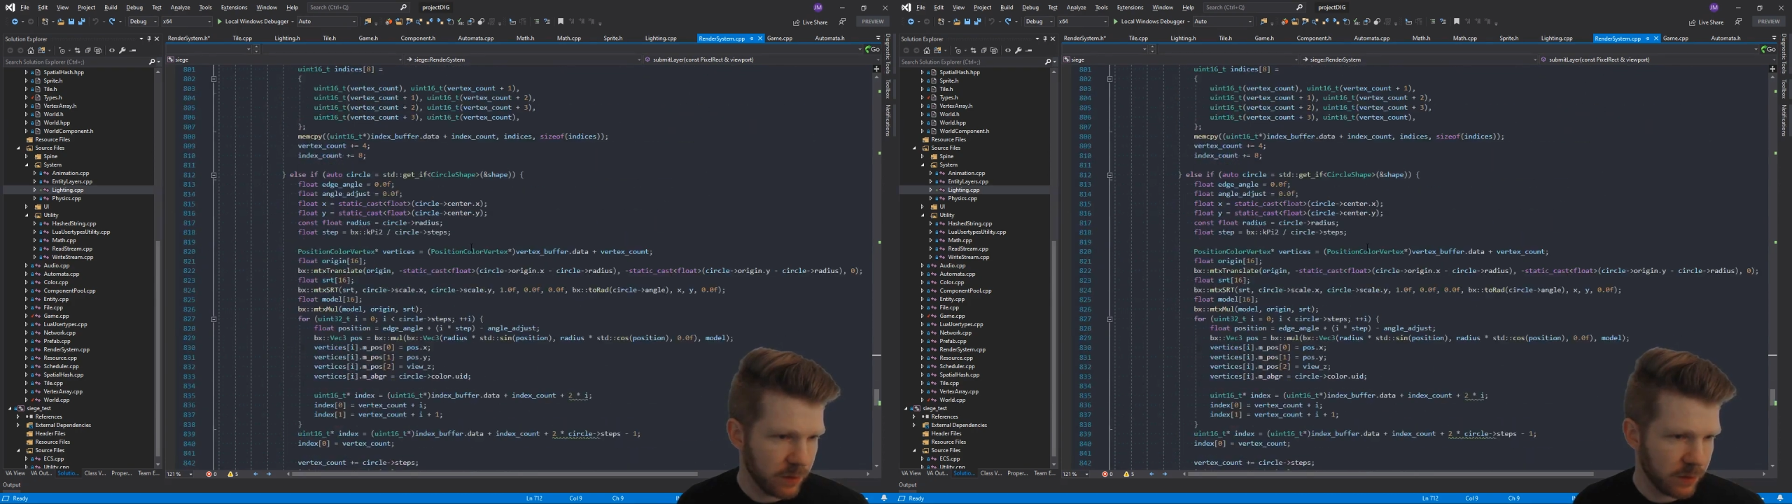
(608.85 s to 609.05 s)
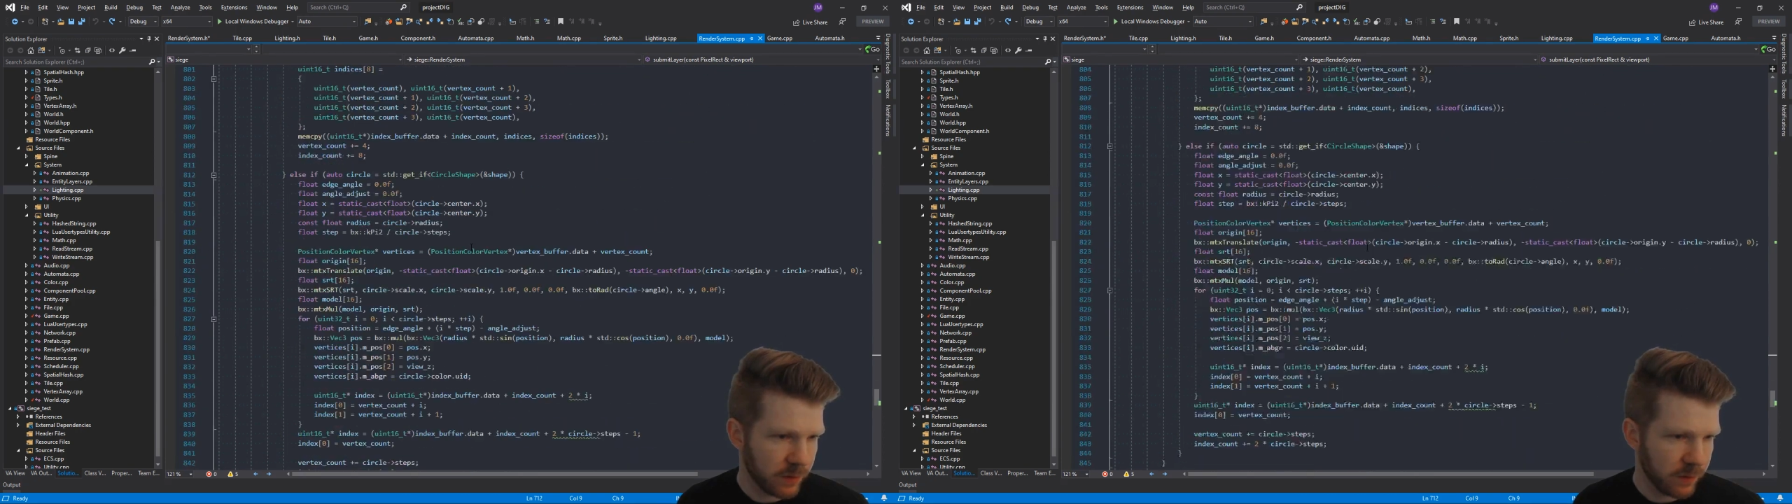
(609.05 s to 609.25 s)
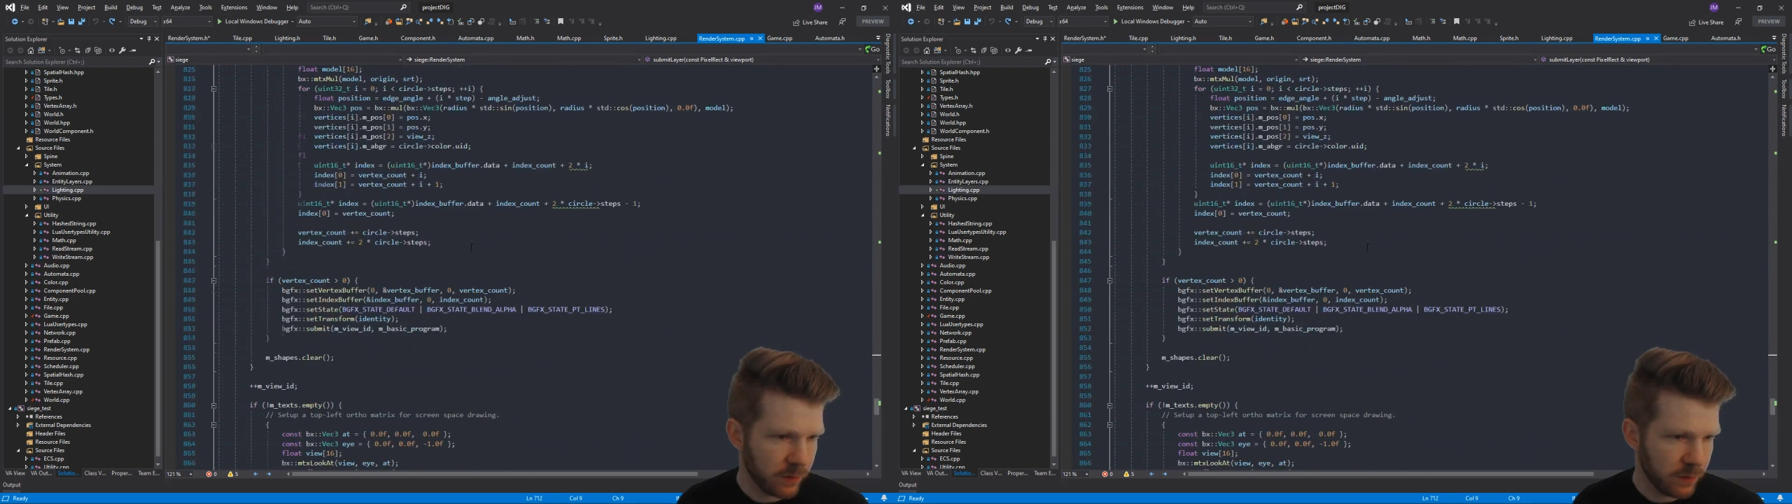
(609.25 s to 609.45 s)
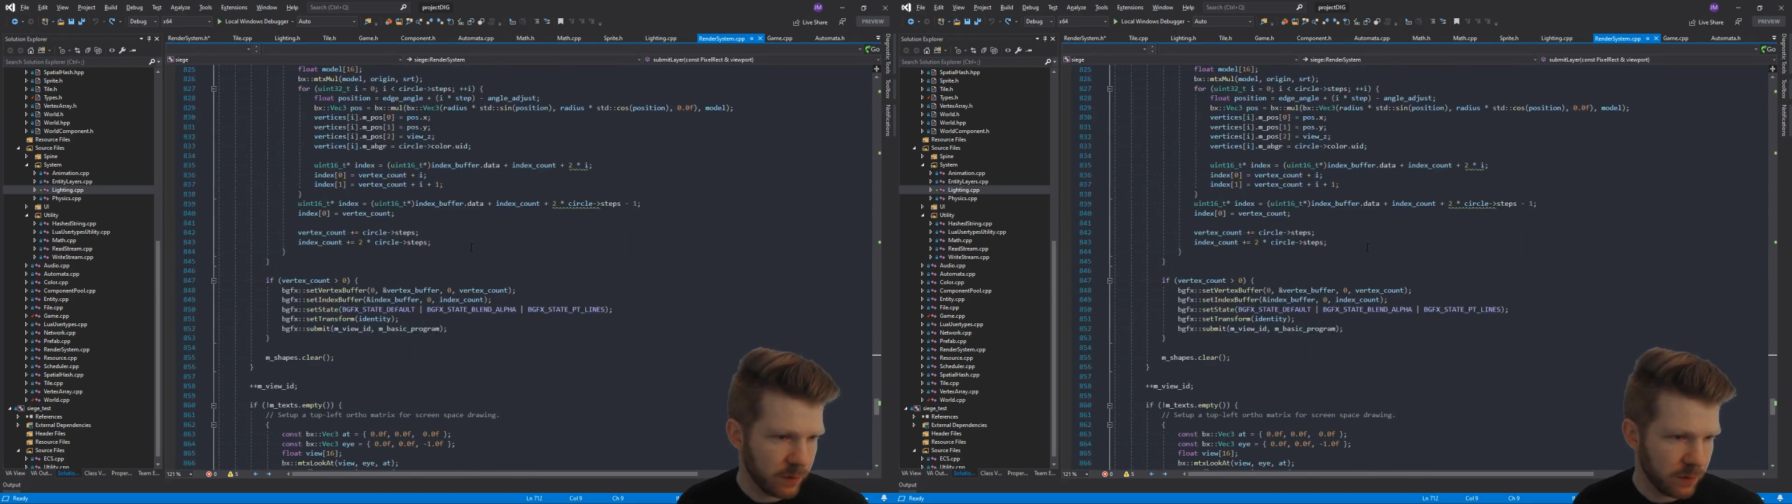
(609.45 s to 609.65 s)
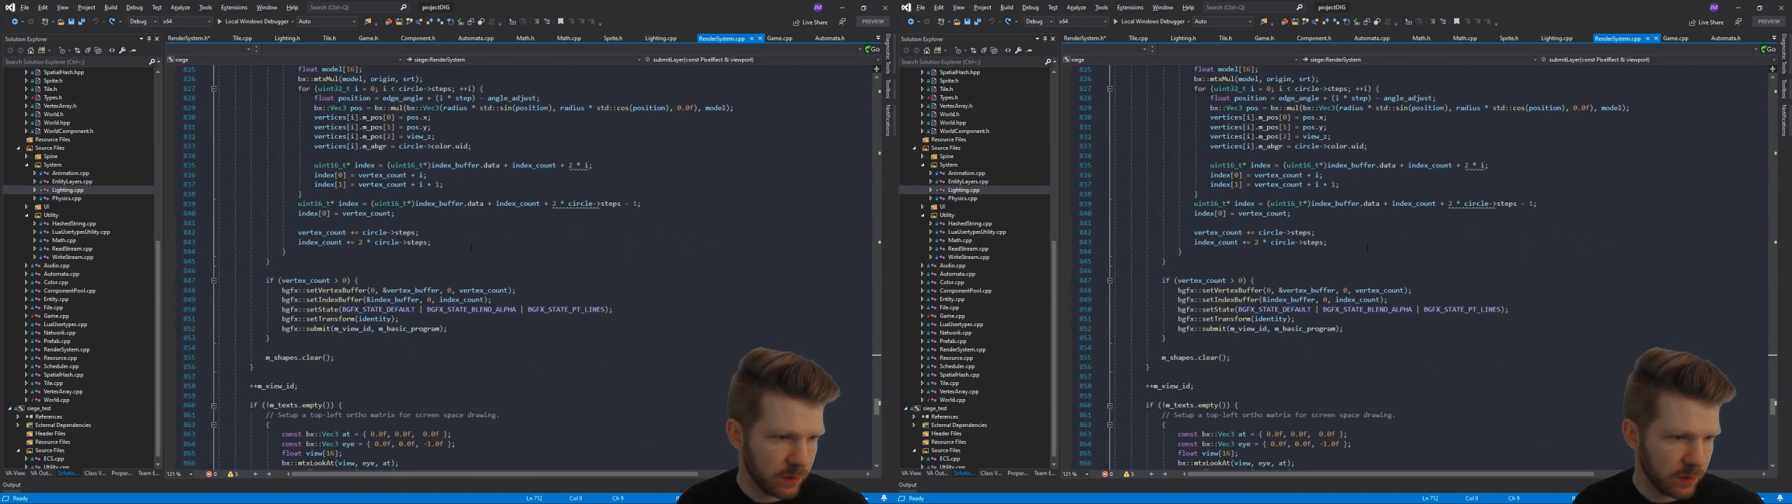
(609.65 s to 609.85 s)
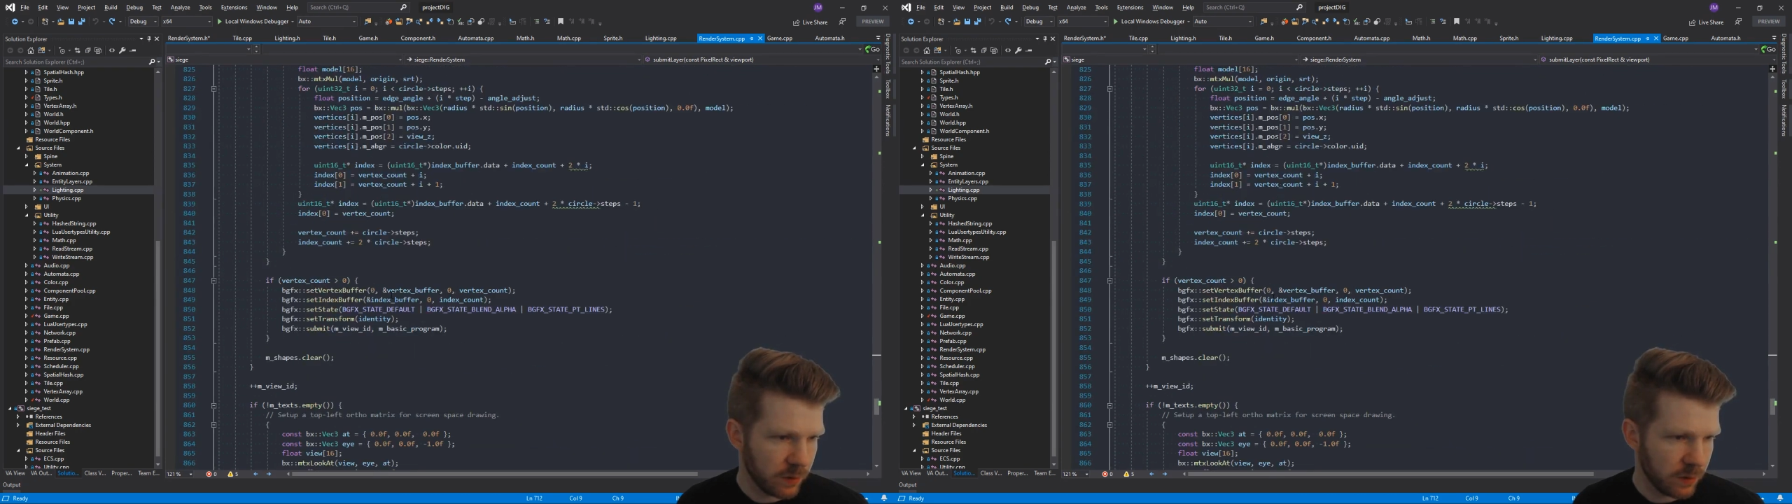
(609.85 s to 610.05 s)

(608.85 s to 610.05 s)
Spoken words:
useful